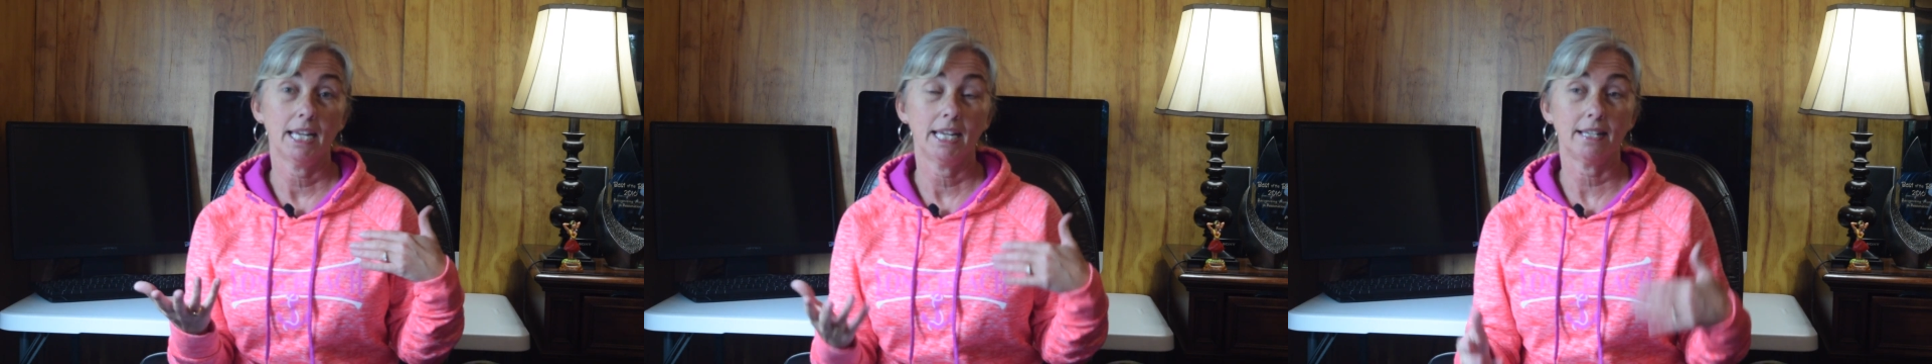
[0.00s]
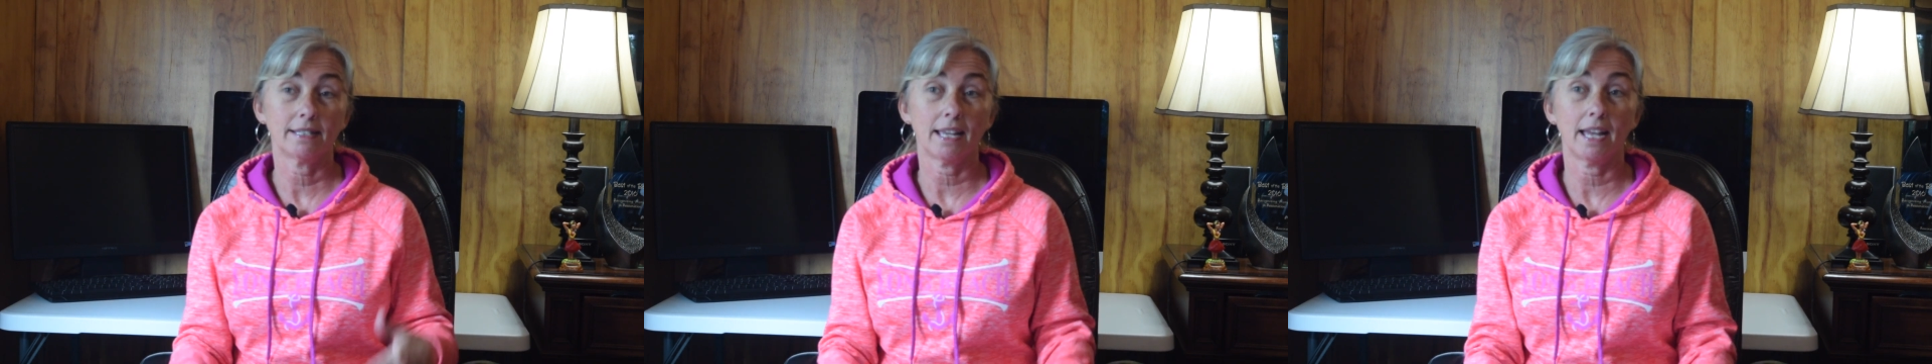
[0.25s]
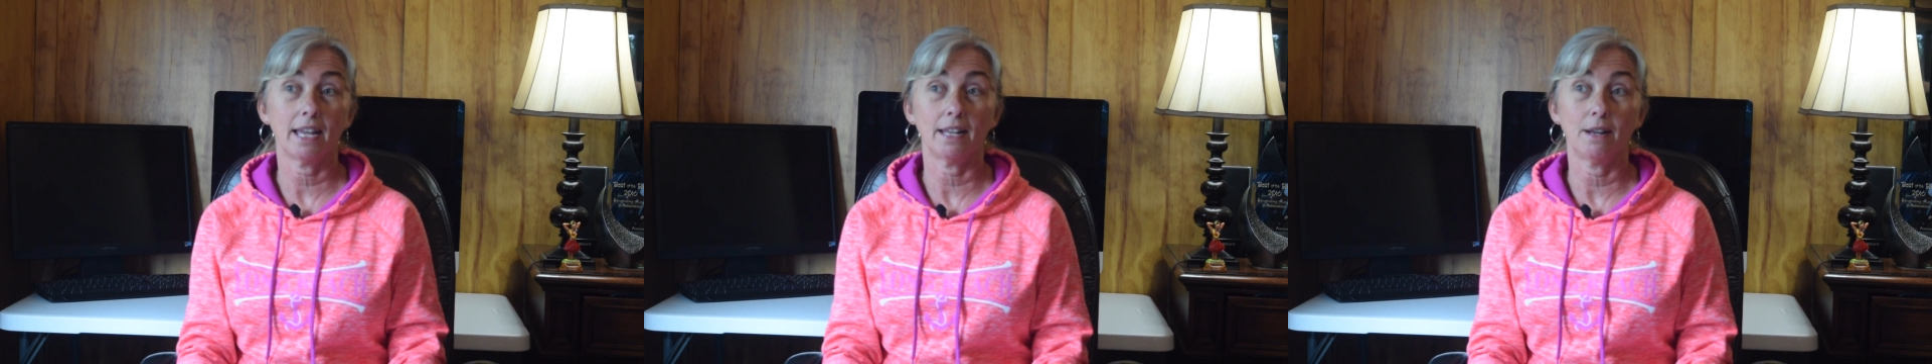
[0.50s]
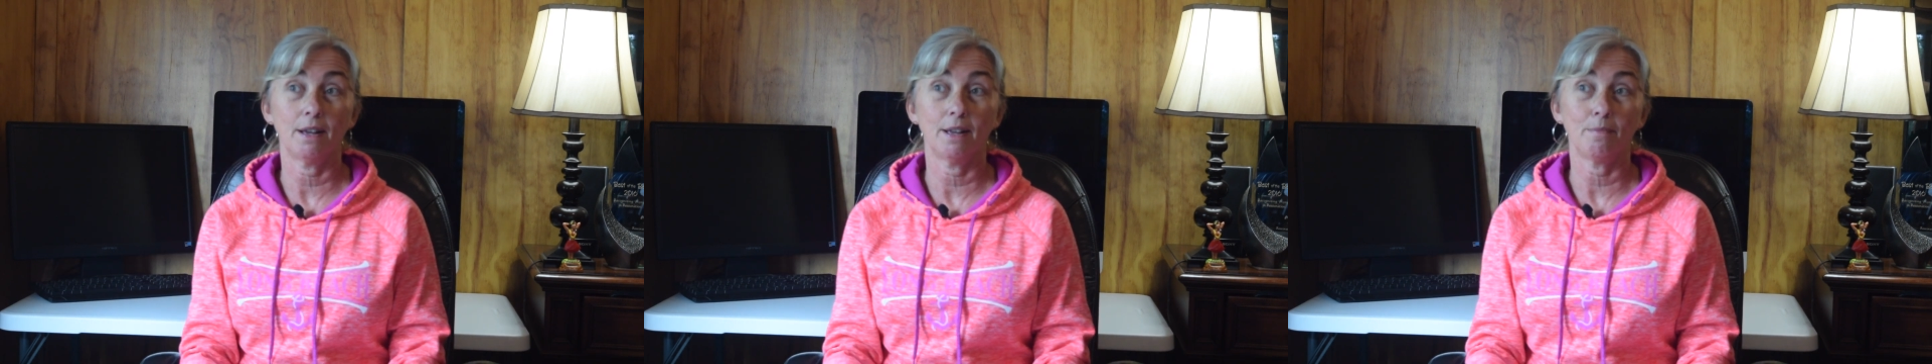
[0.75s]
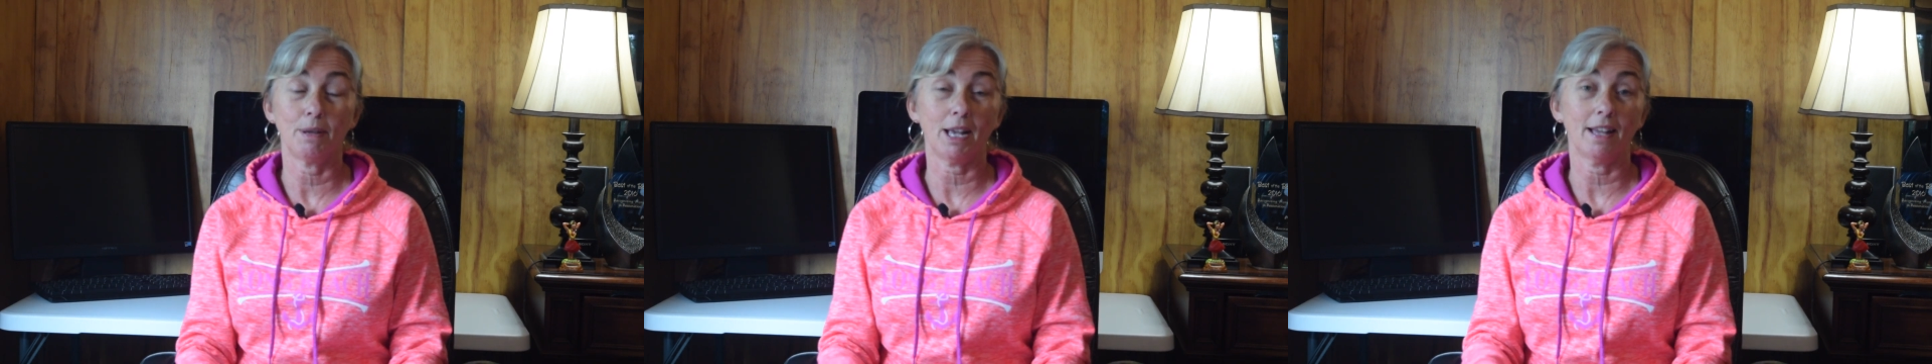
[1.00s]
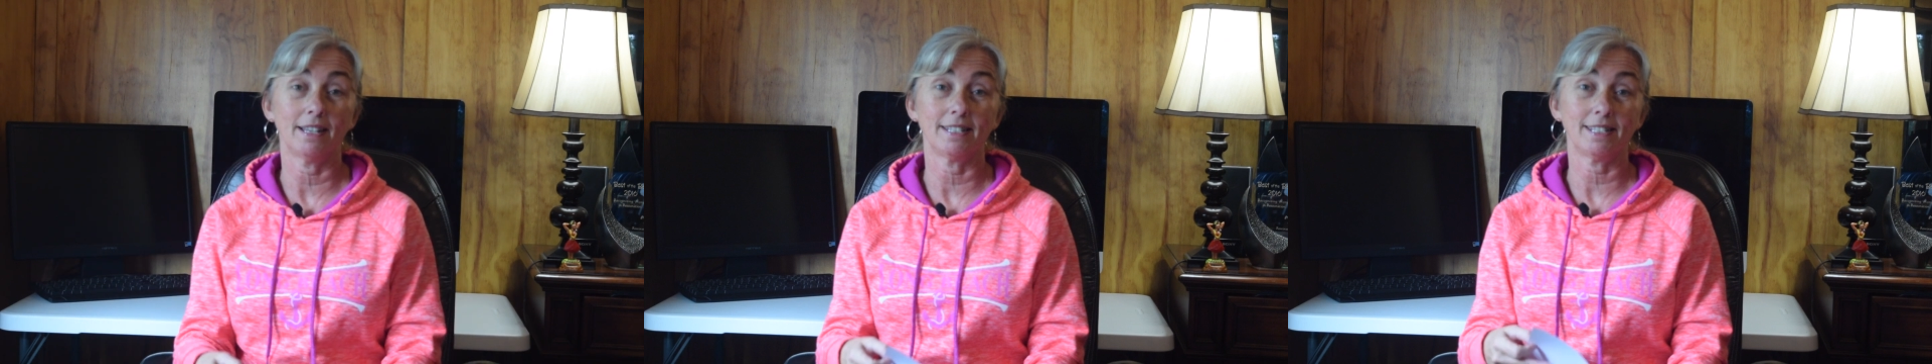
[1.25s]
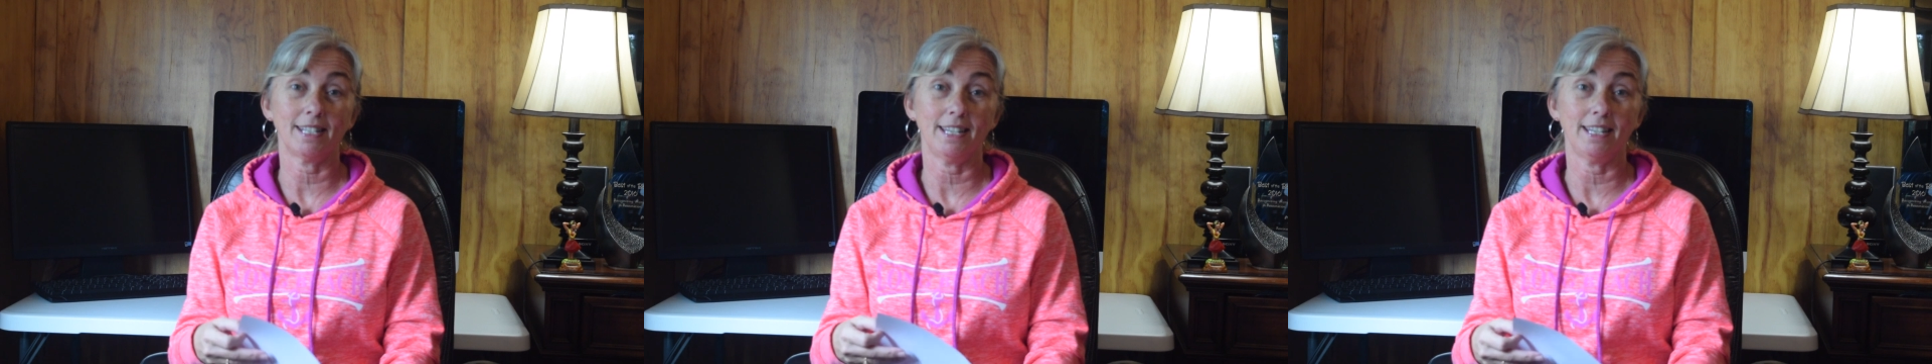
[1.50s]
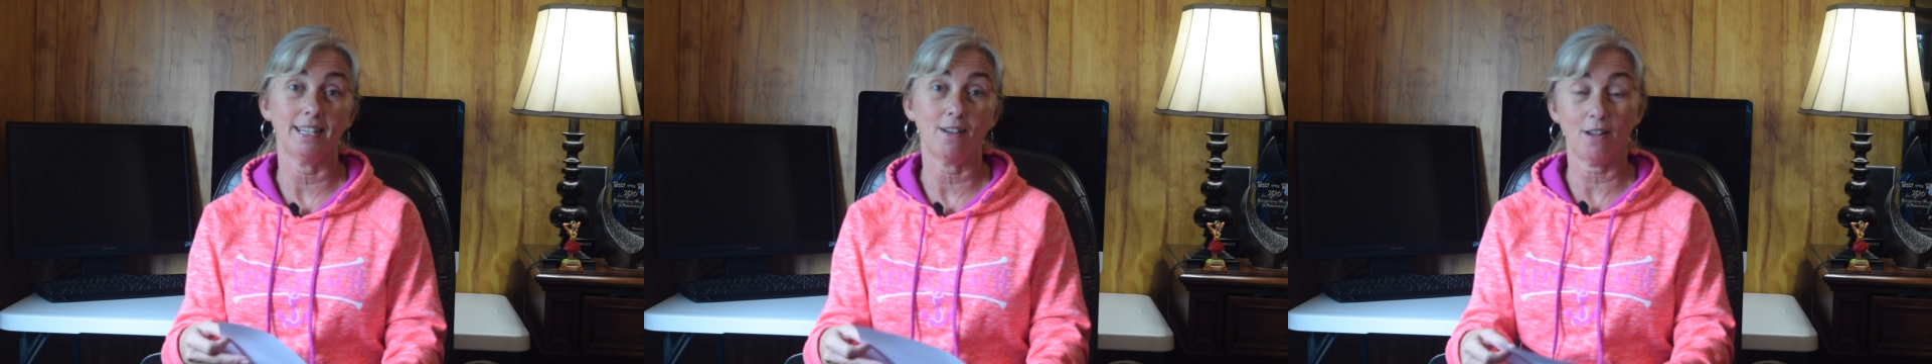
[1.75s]
He said, because
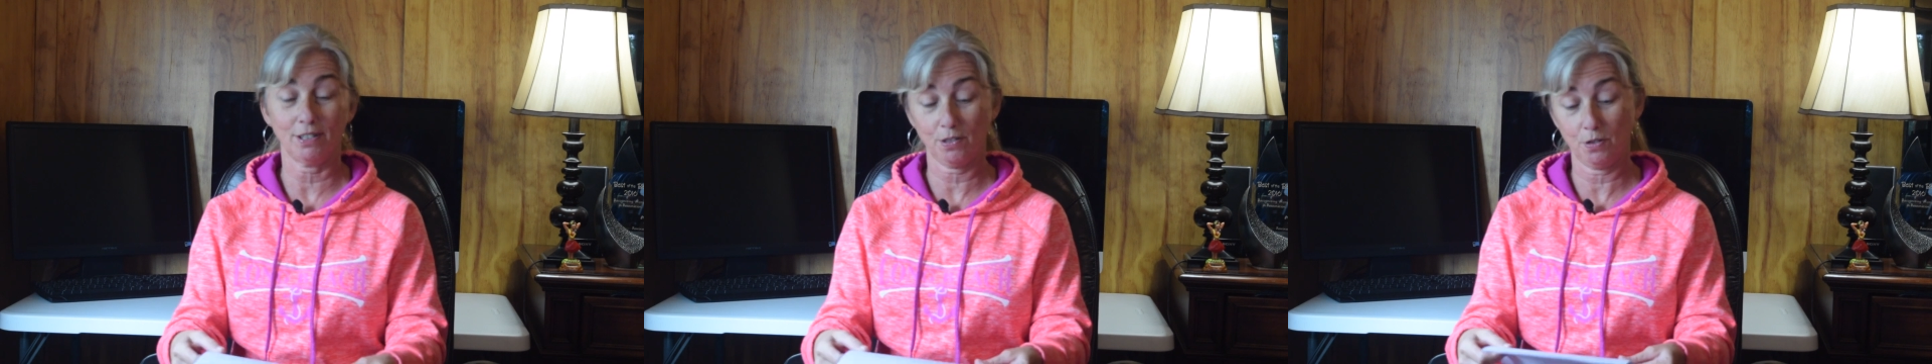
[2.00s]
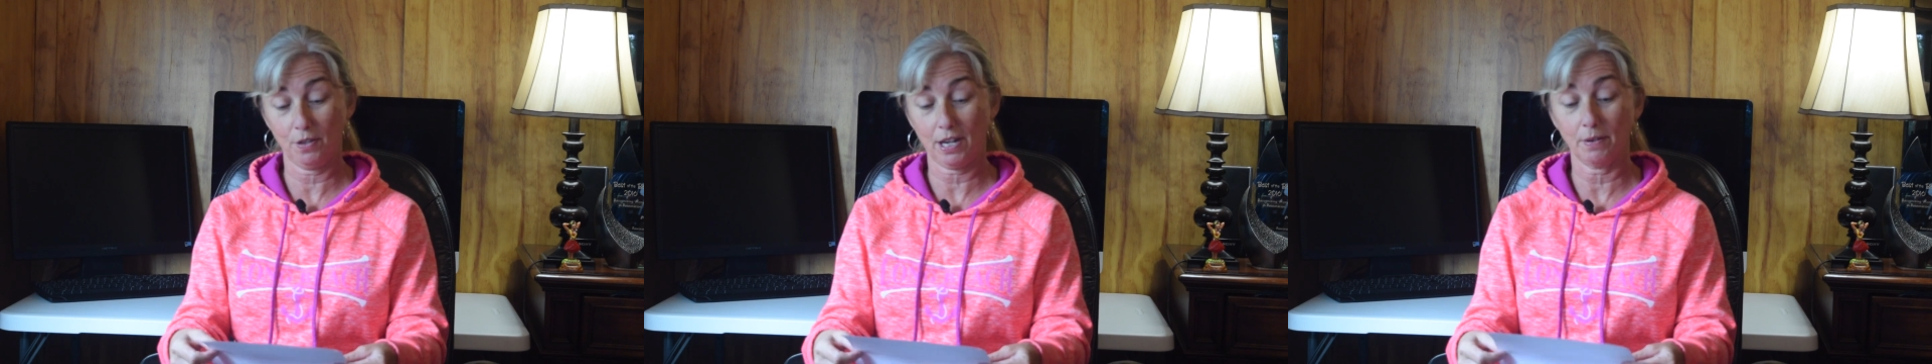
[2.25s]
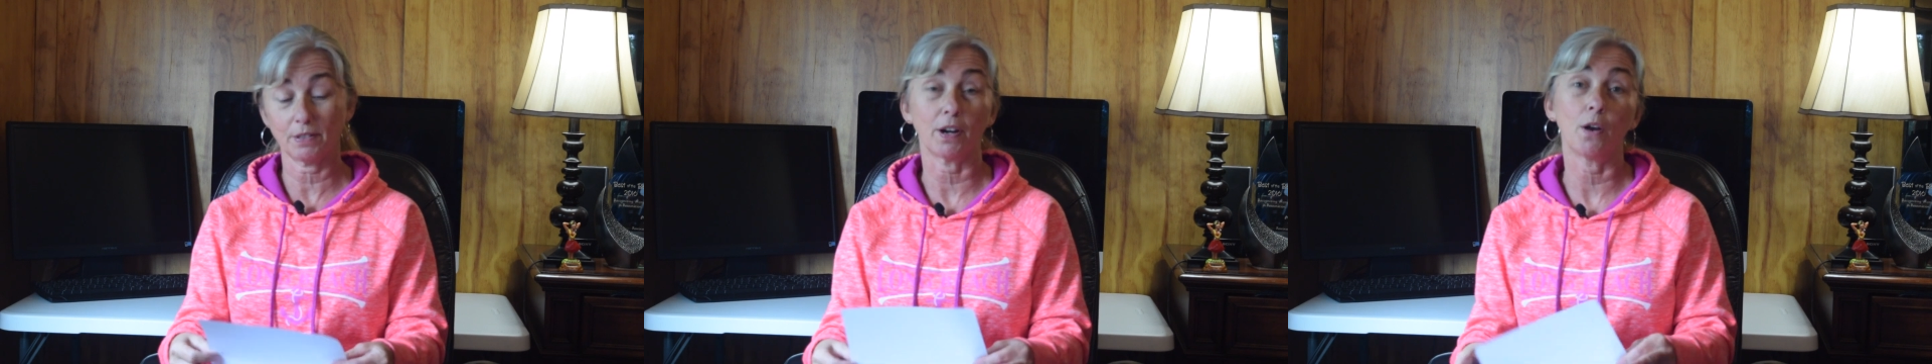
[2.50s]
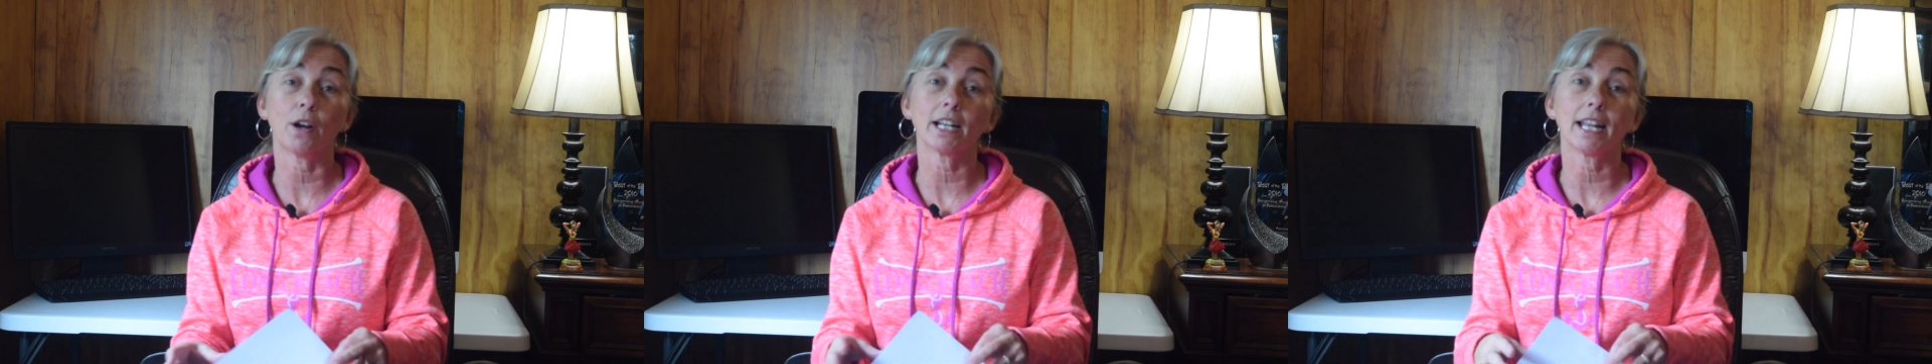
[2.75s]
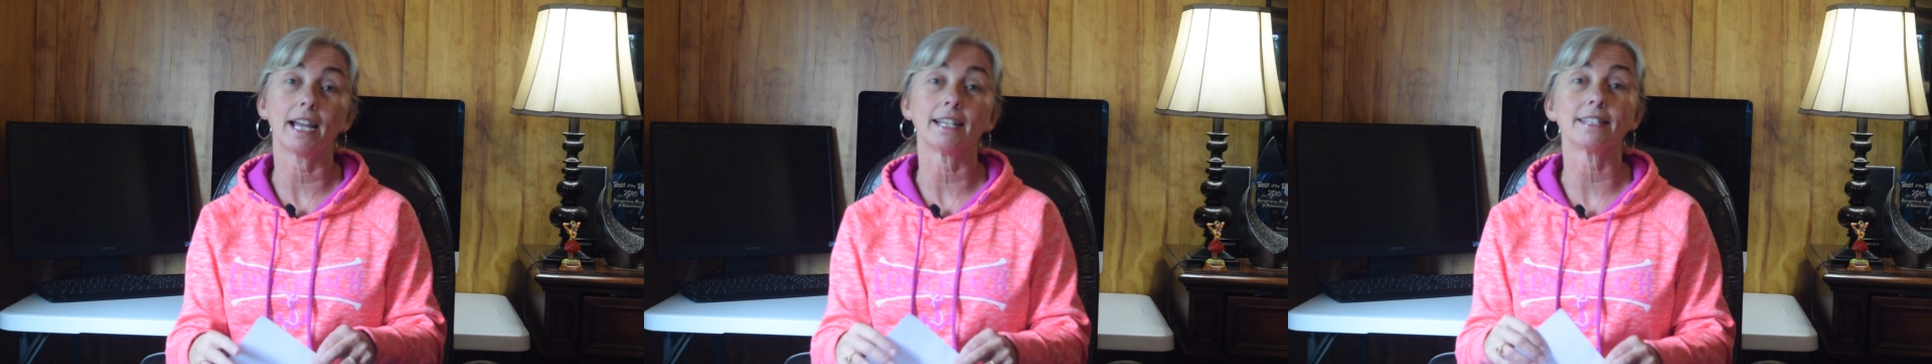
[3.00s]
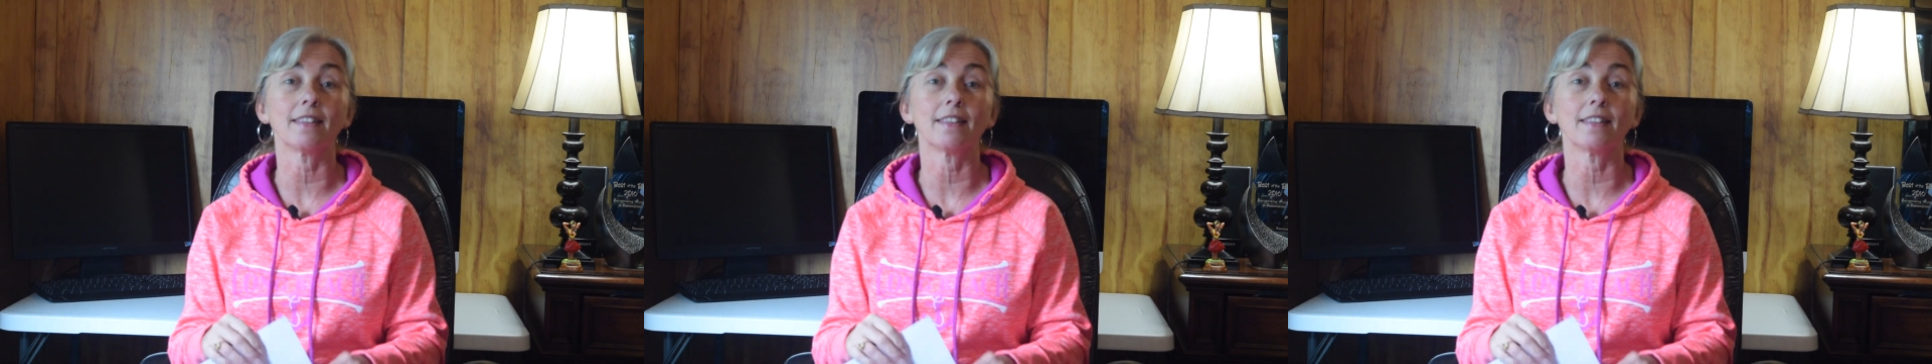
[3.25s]
he also knew that I was very organized,